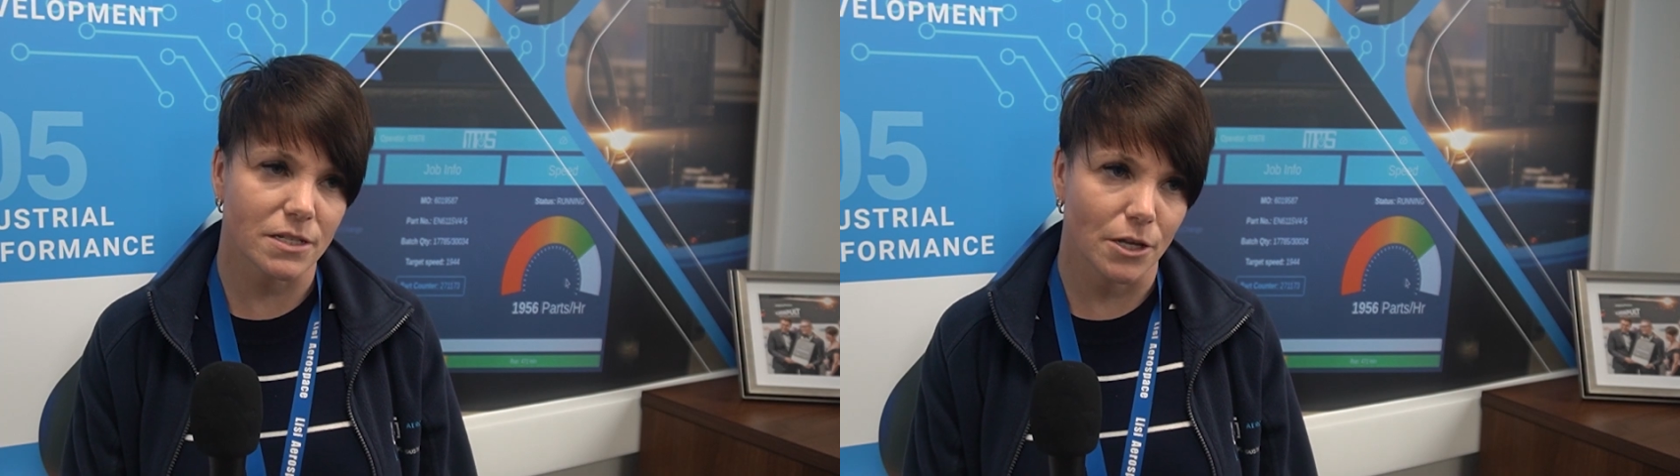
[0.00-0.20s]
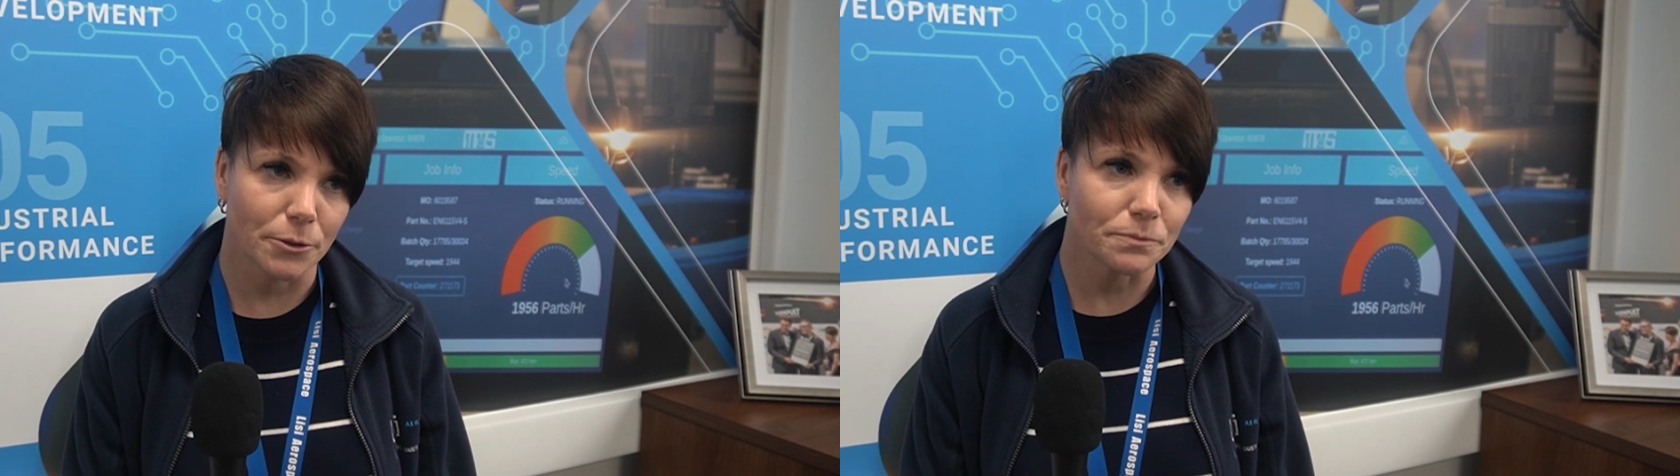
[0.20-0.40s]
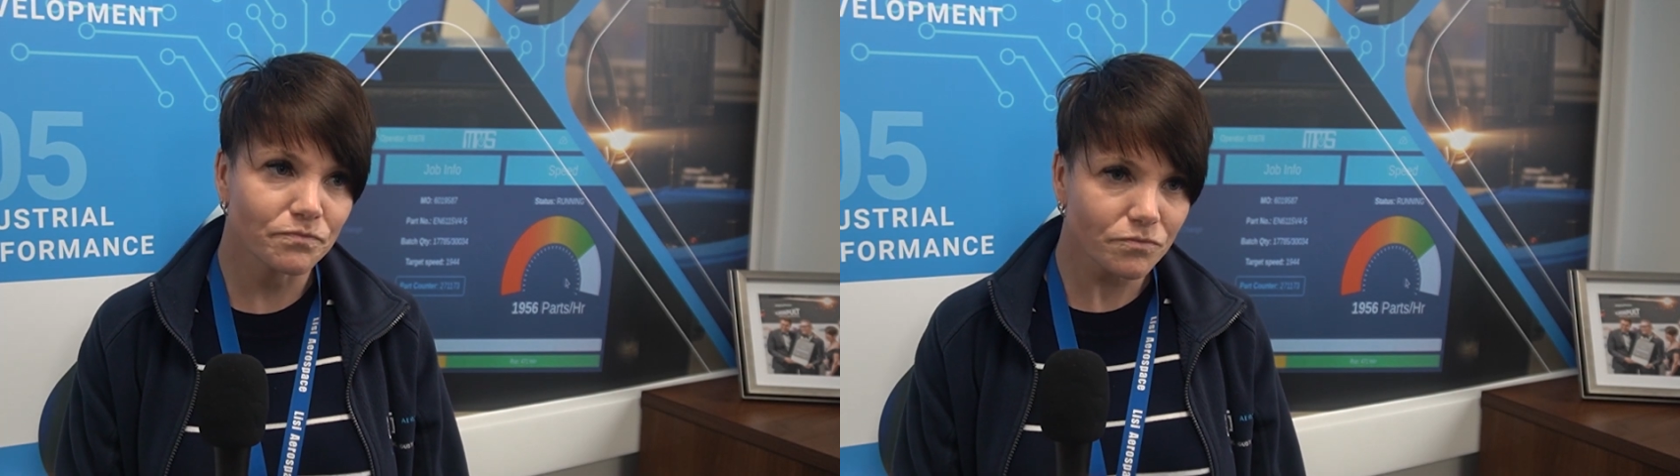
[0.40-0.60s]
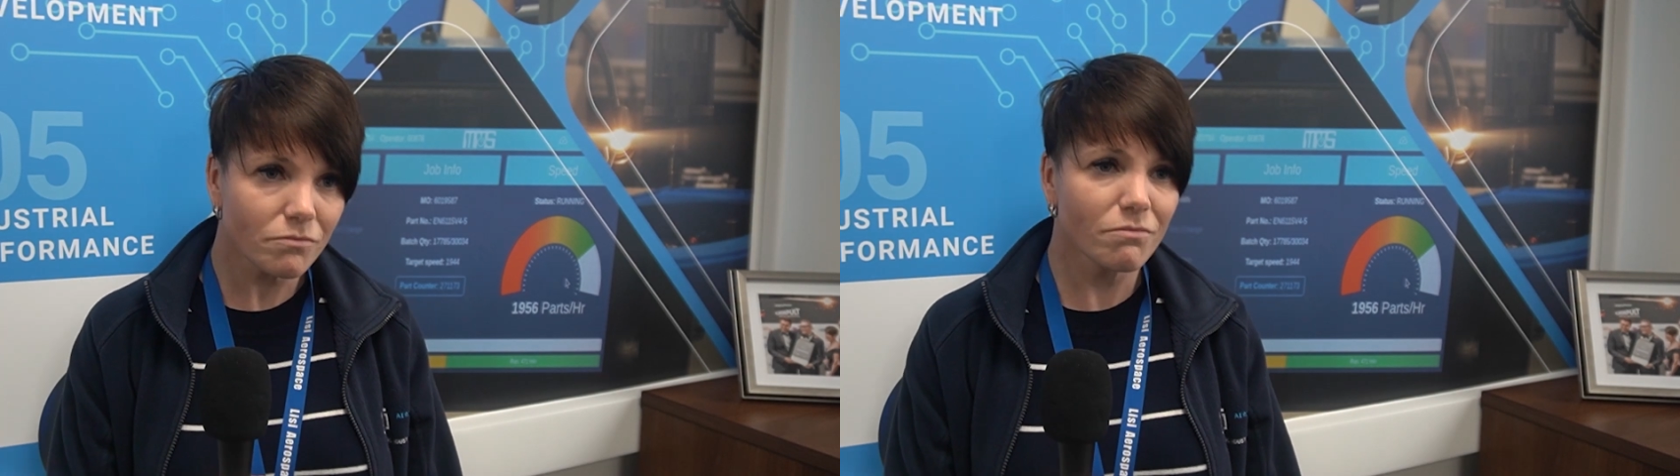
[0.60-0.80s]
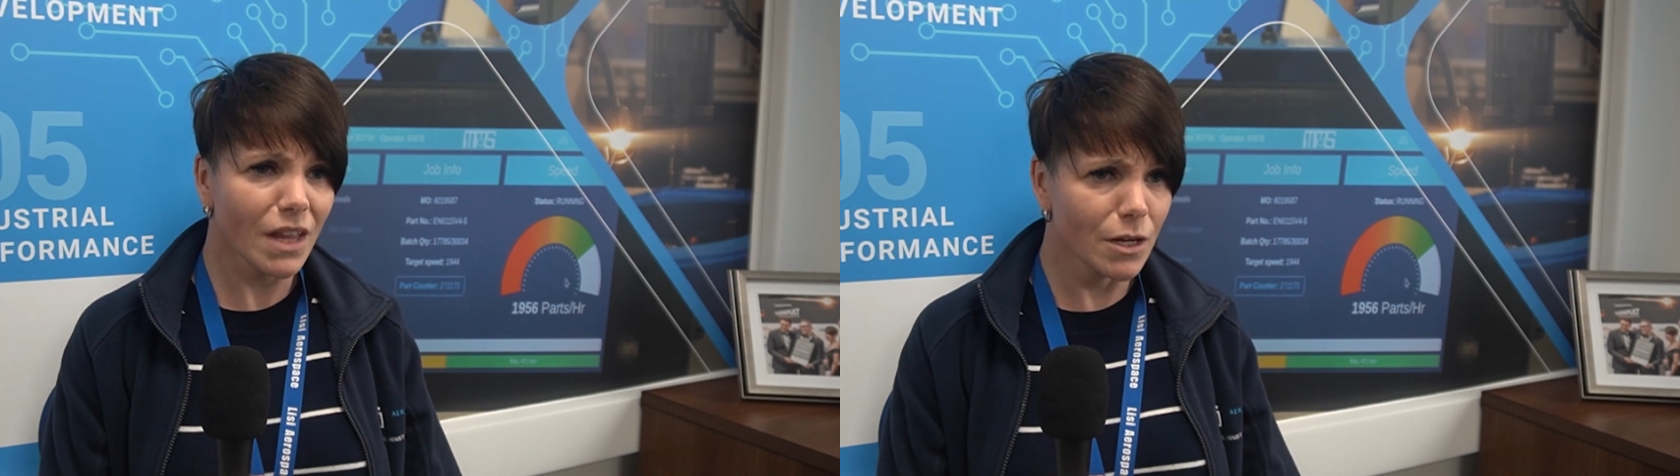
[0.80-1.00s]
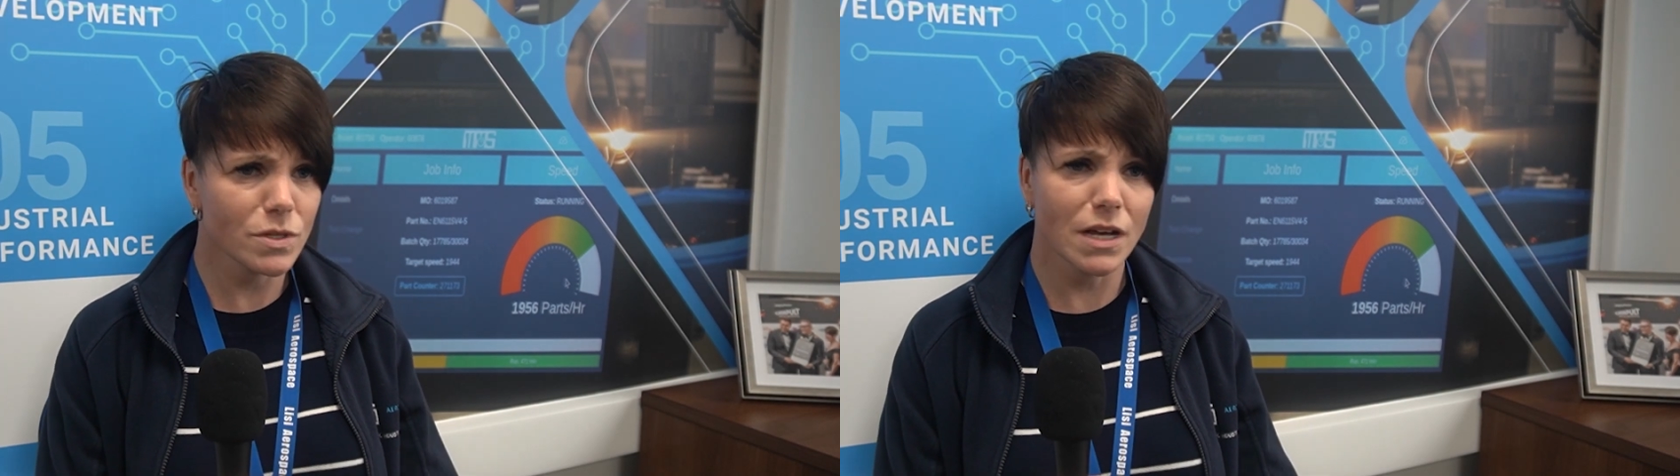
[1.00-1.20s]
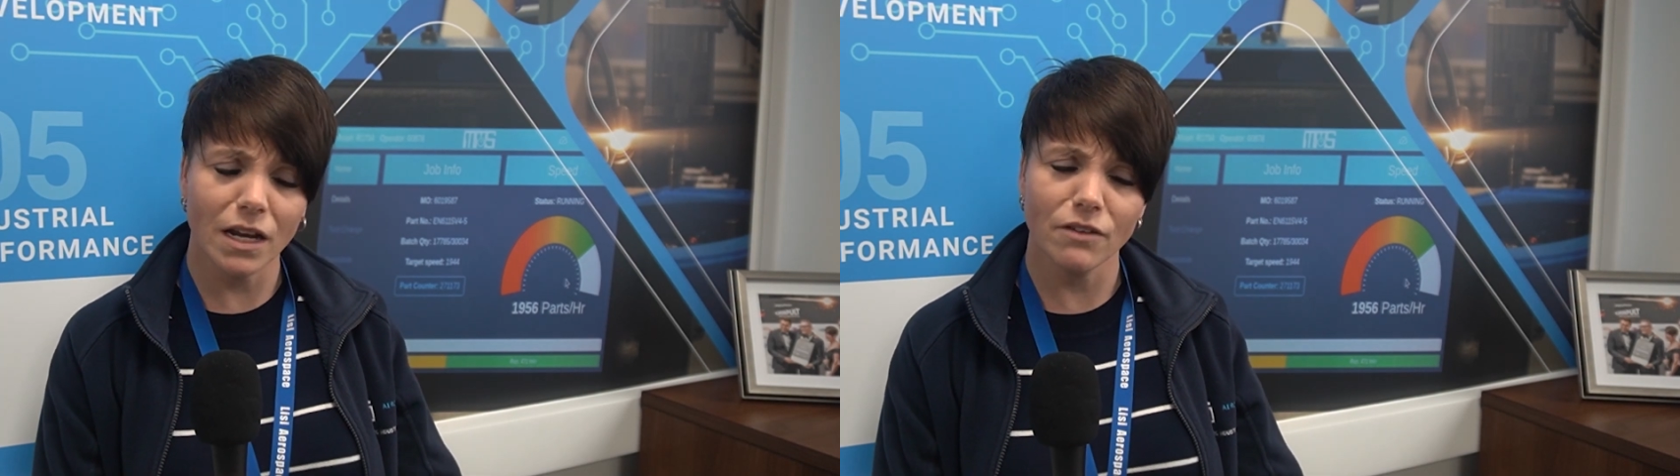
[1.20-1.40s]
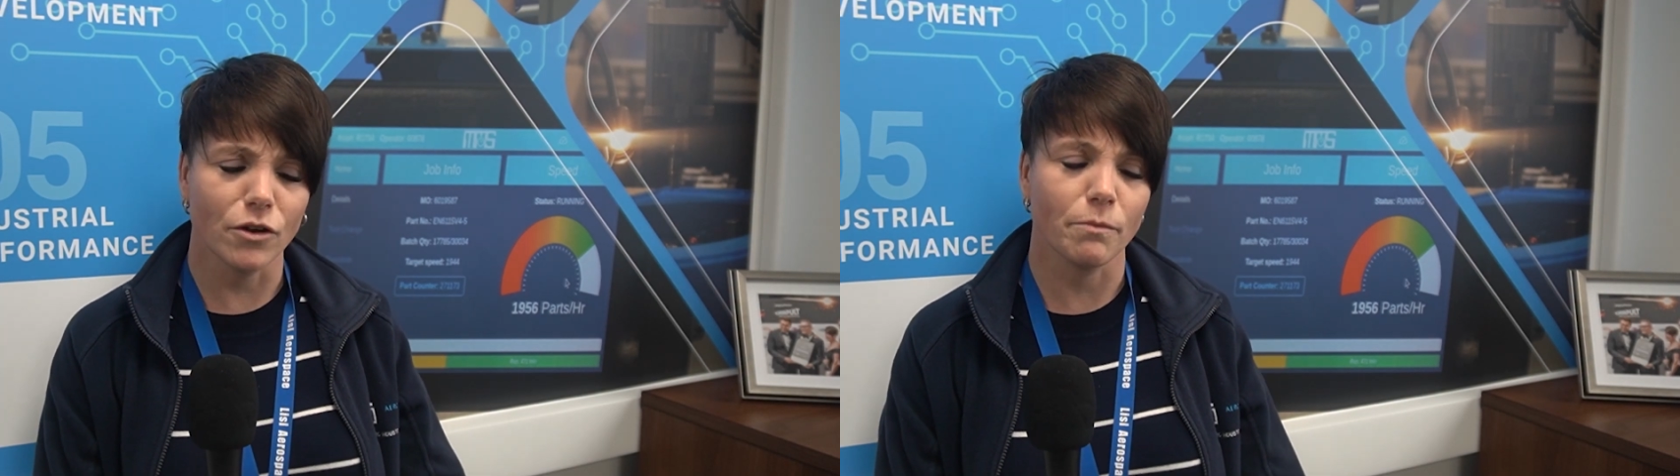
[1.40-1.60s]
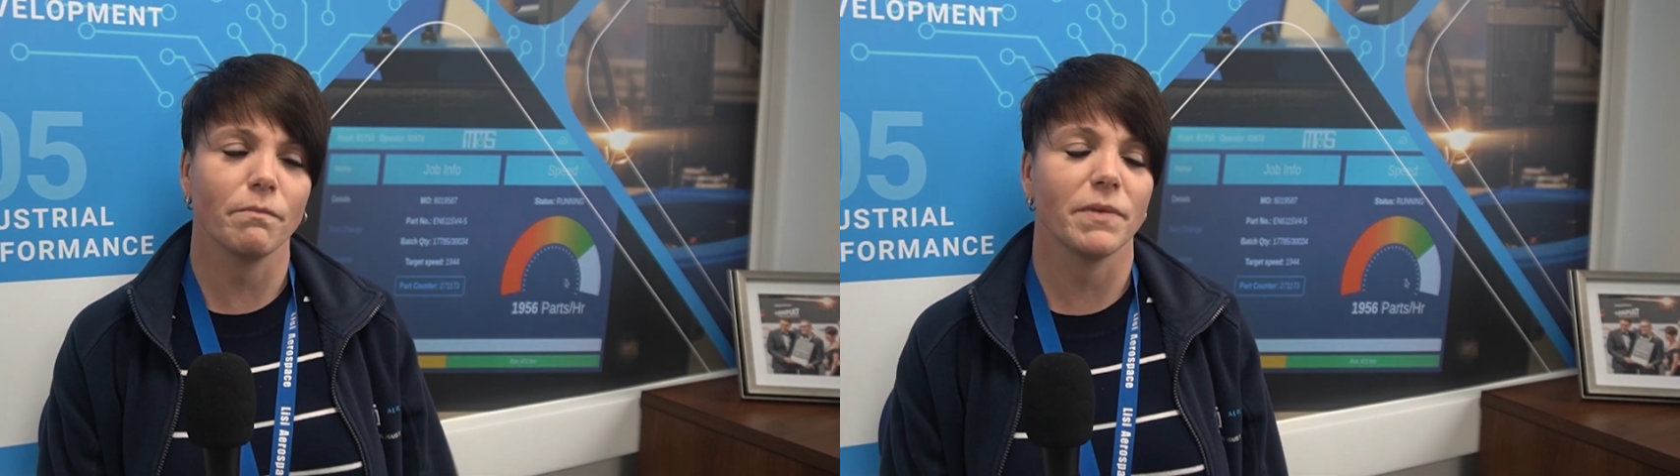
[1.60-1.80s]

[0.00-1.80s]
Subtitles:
So it was a hell of a